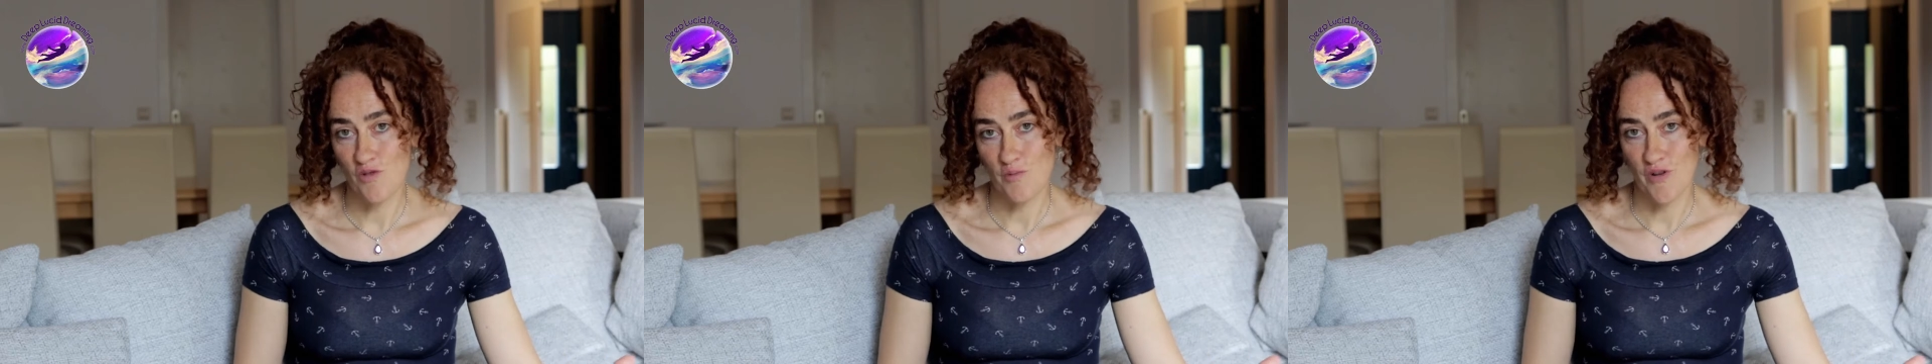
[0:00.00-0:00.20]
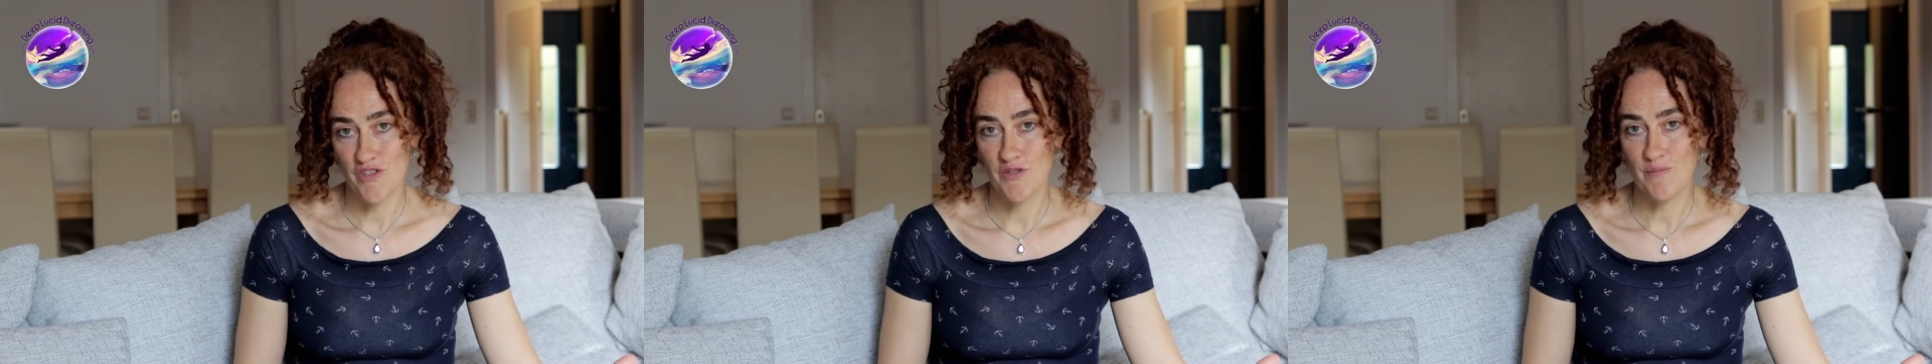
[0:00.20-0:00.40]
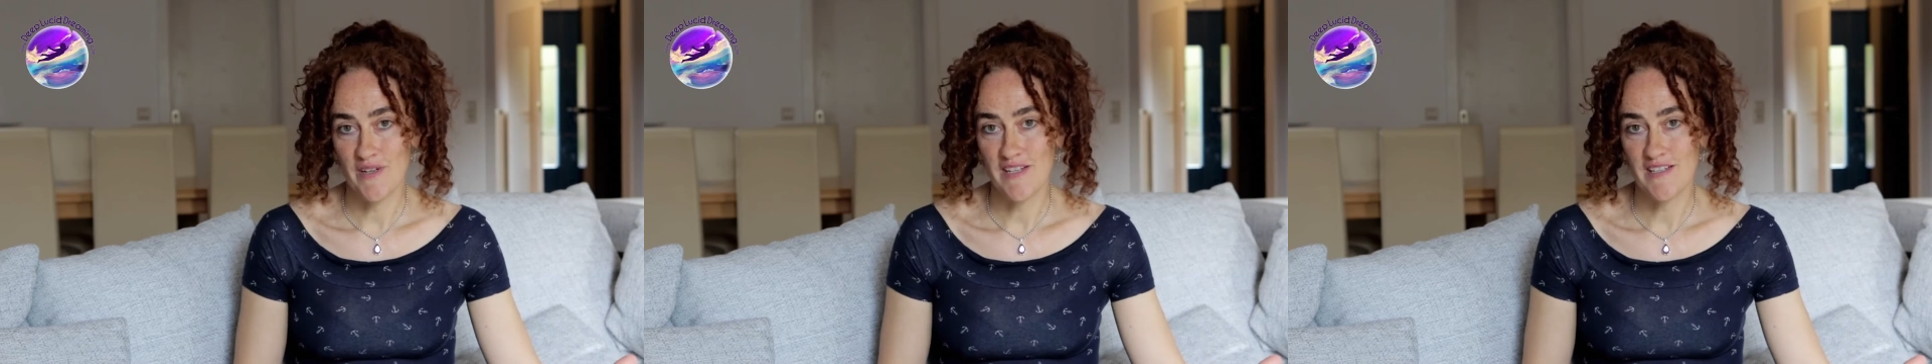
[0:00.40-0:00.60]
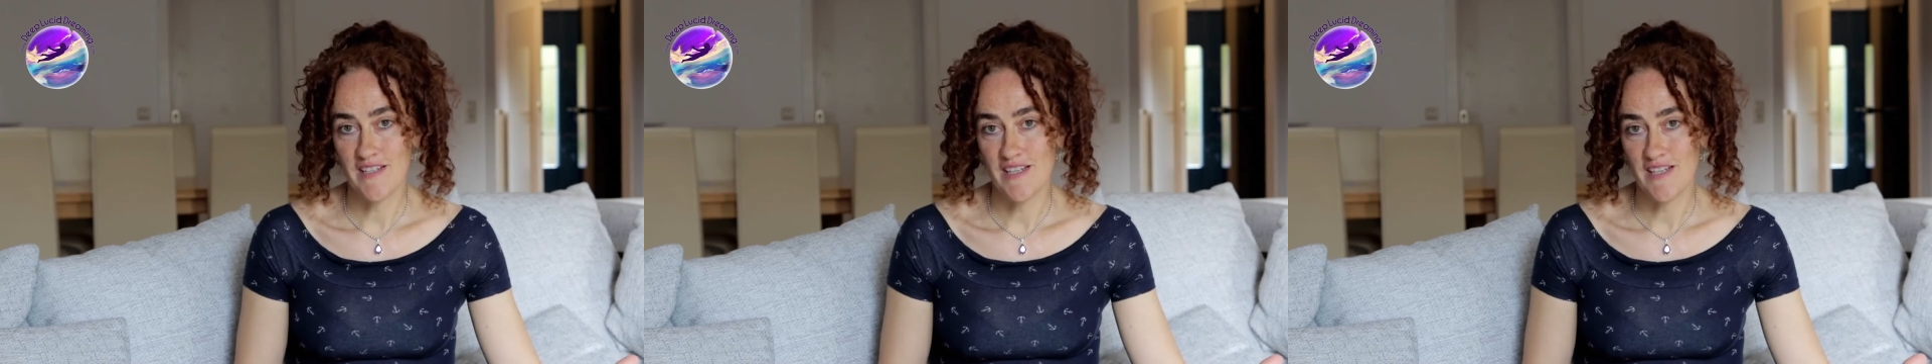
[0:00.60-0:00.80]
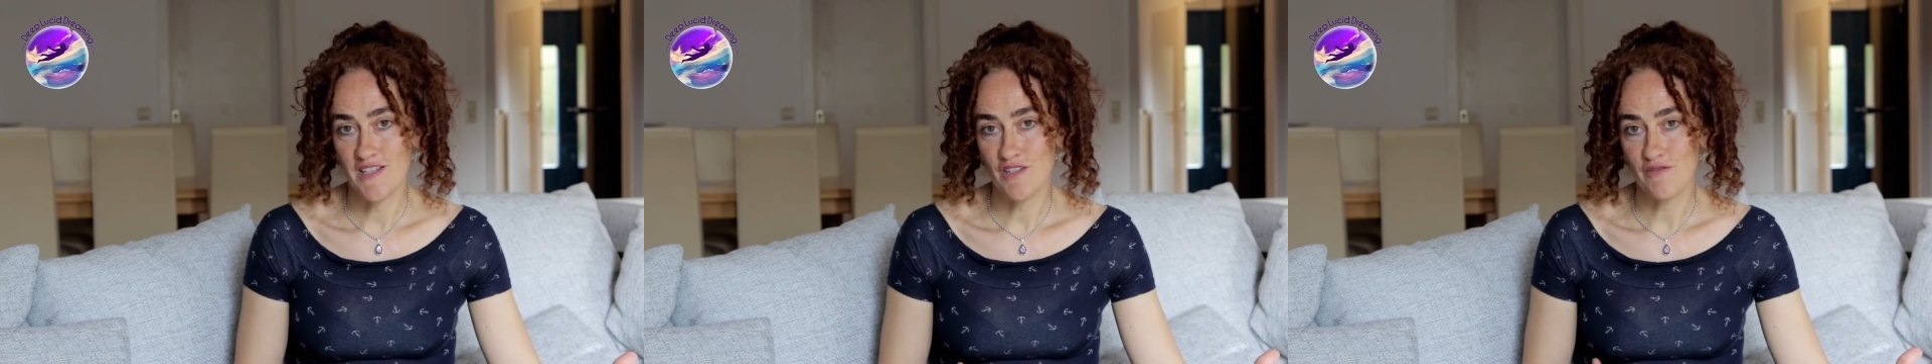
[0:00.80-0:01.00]

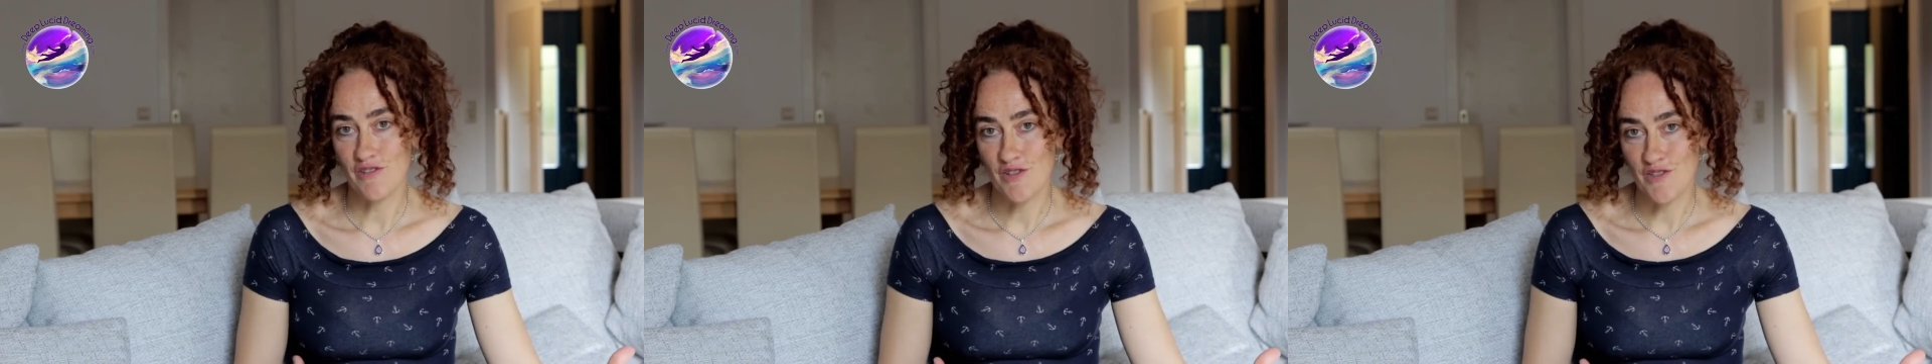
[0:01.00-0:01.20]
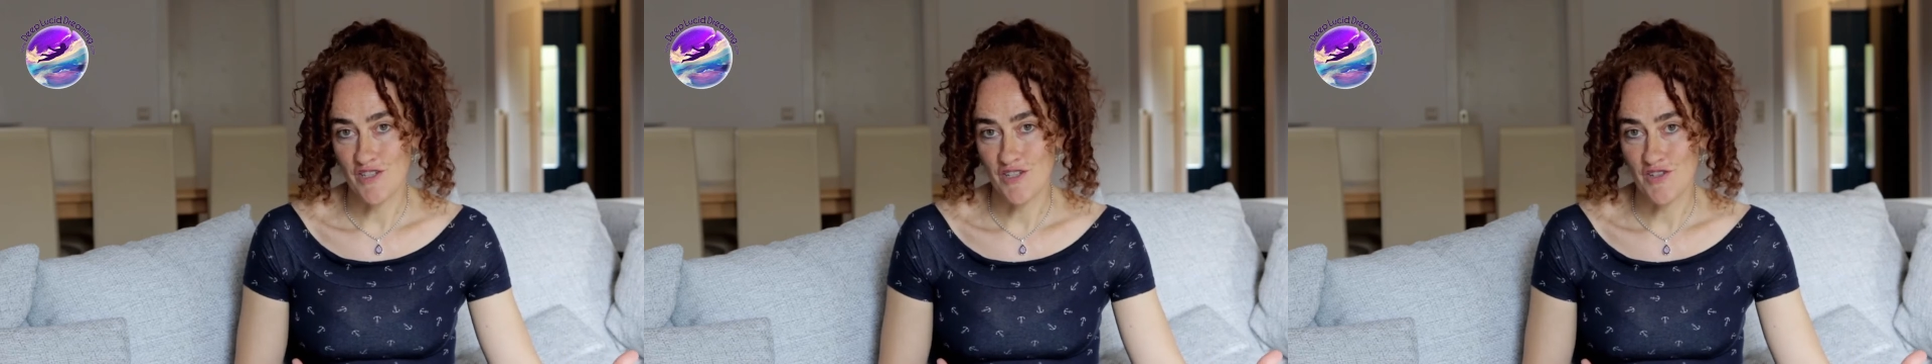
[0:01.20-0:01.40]
possibilities of lucid